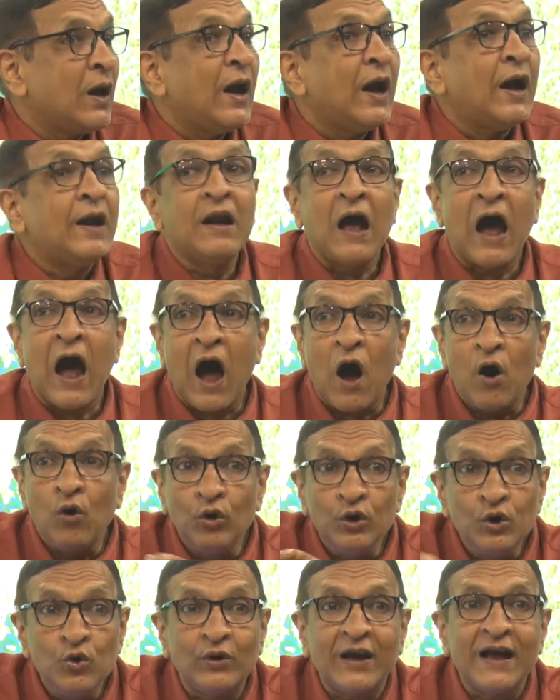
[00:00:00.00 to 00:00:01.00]
and
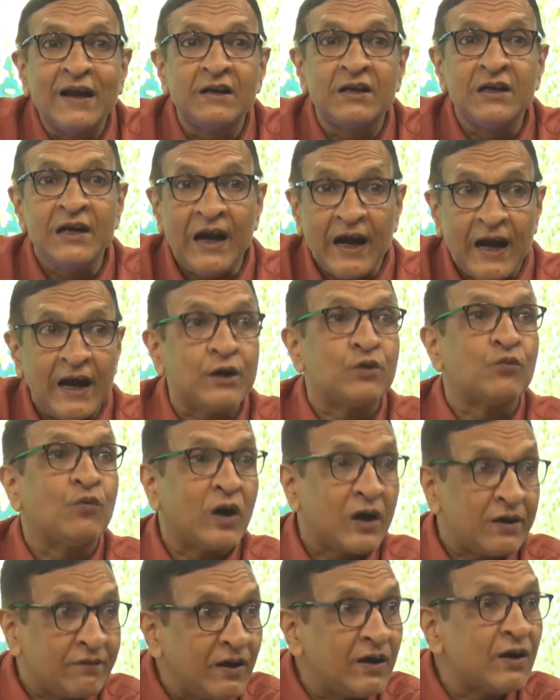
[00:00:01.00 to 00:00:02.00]
how you can relate
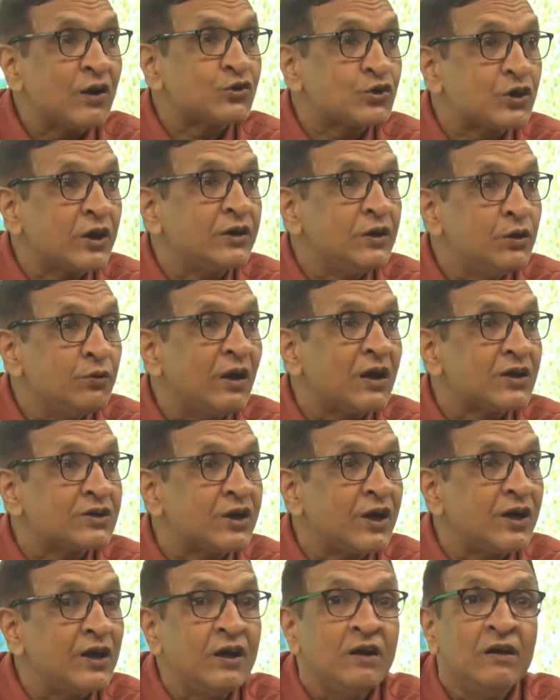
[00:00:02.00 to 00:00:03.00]
whatever you are
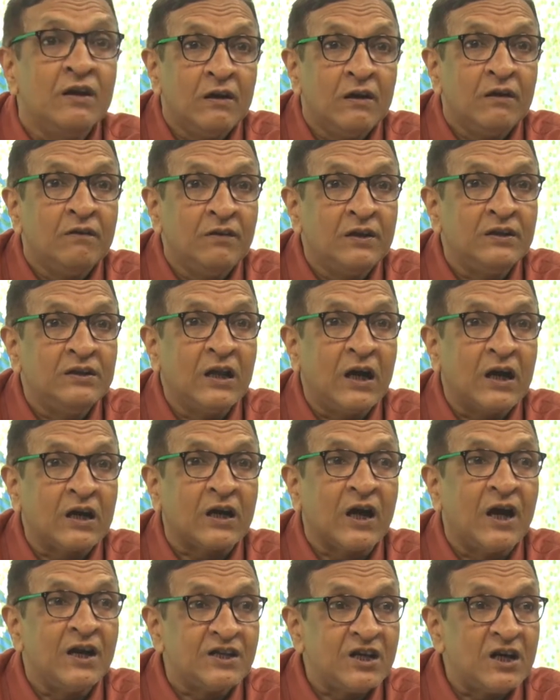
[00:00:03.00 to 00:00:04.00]
studying with the
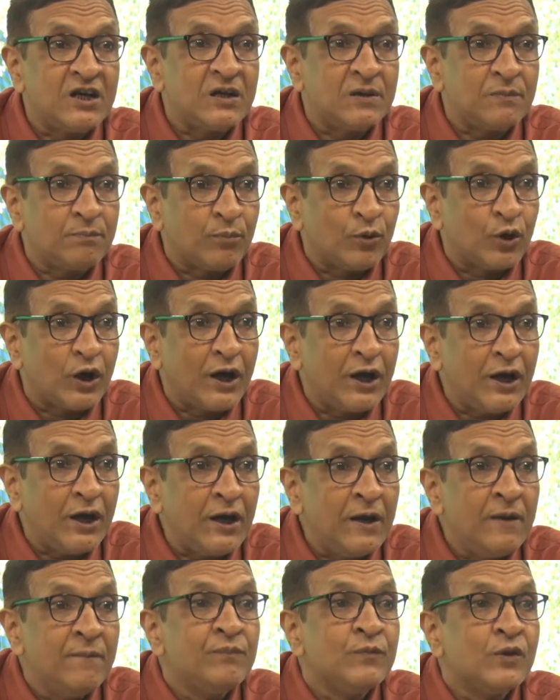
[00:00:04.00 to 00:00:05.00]

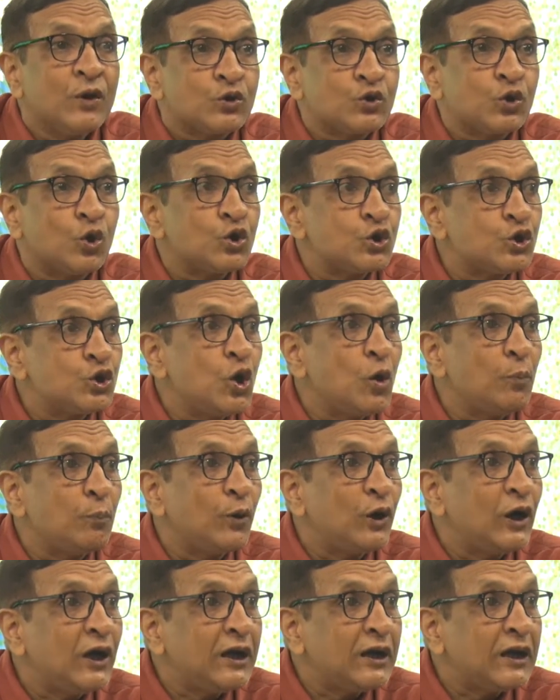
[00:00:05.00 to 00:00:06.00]
contemporary
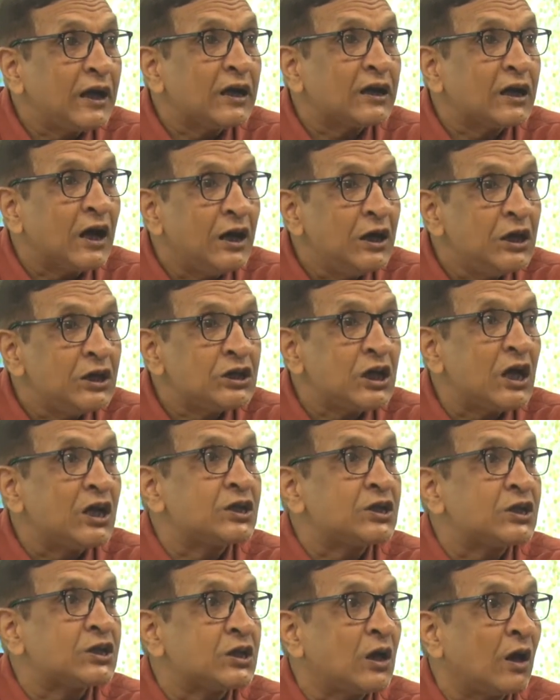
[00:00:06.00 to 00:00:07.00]
socio-political
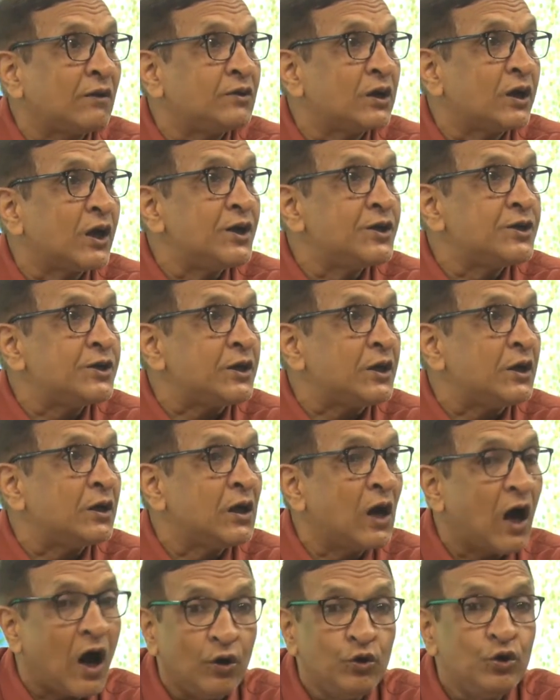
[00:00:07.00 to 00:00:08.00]
conditions of the country,
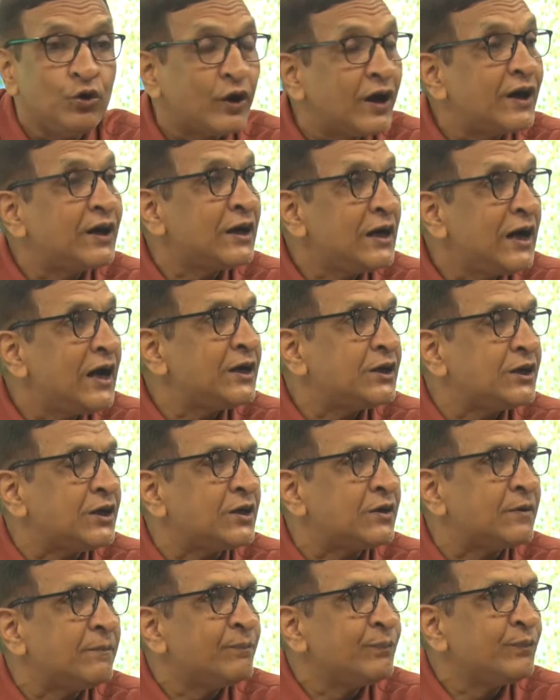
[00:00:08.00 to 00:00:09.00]
how you can relate
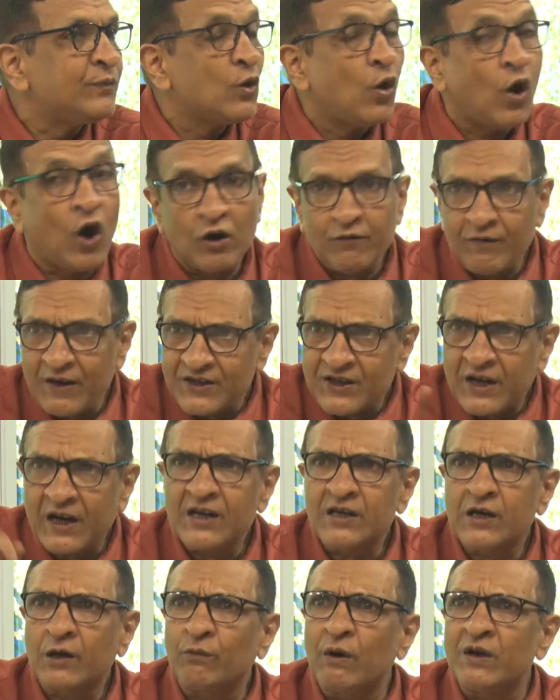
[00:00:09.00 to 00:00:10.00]
it. Always
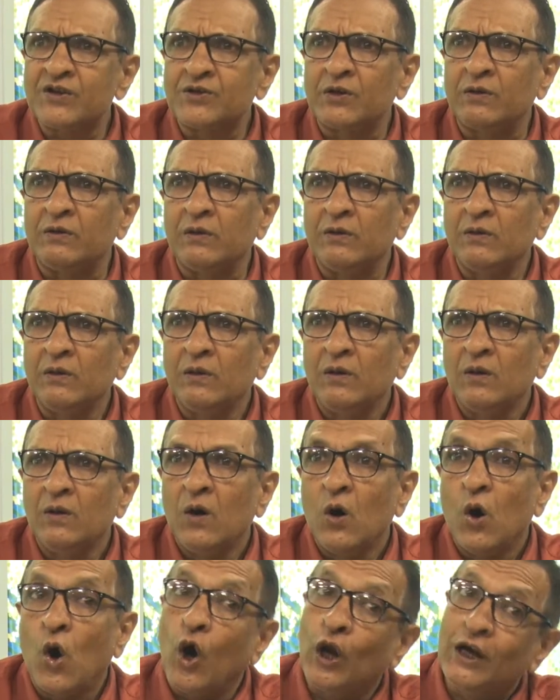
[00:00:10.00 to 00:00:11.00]
raise a question.
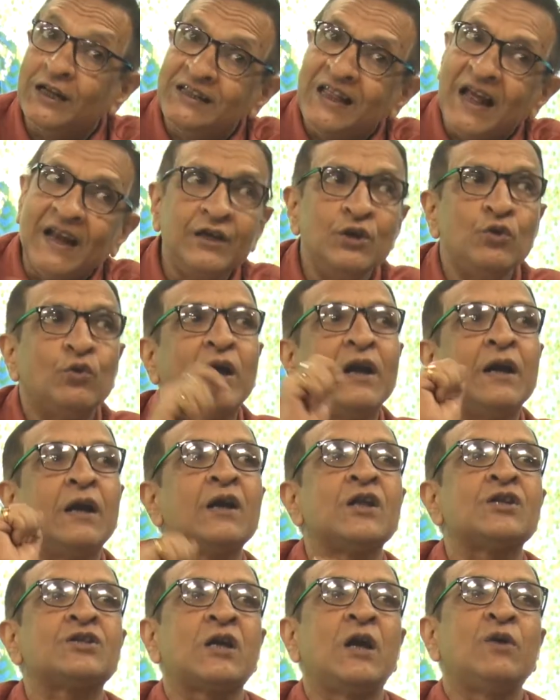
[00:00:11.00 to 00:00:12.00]
Only then you can
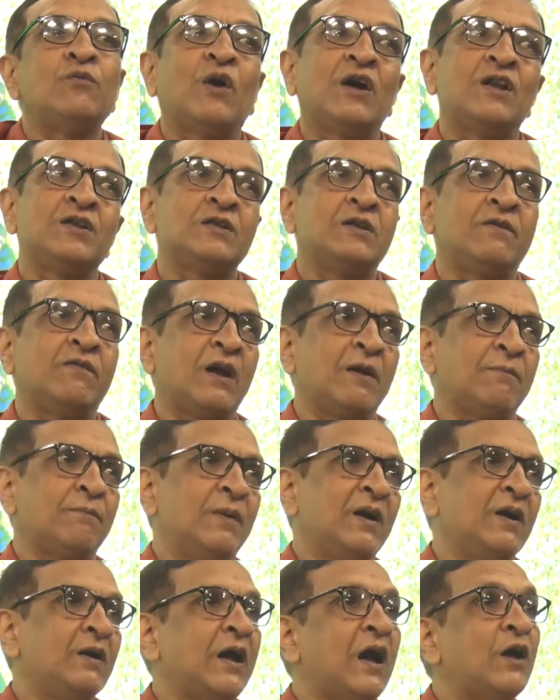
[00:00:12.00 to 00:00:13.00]
understand what is
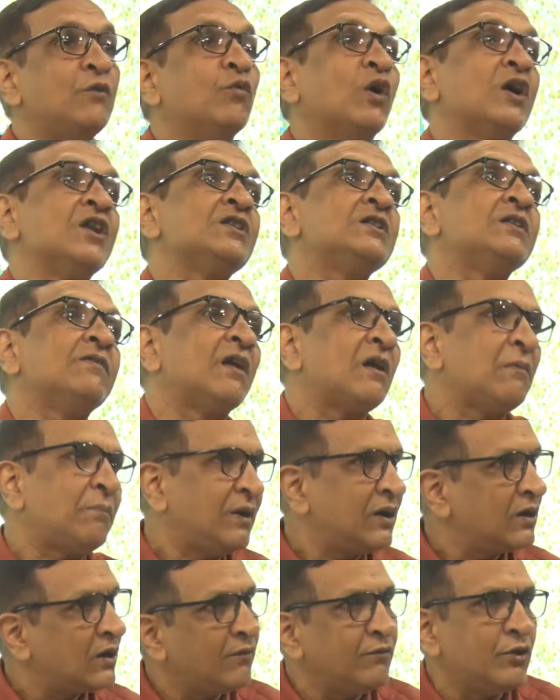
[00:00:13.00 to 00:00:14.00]
development and what is
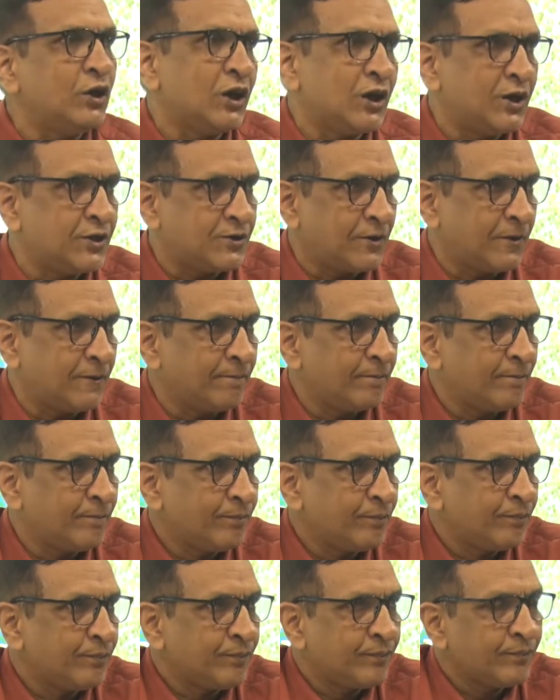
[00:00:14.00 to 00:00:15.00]
development communication.
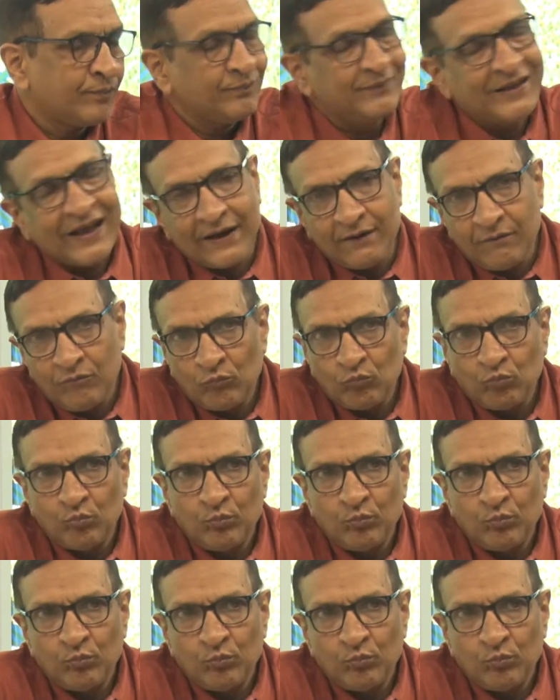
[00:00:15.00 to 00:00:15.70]
Then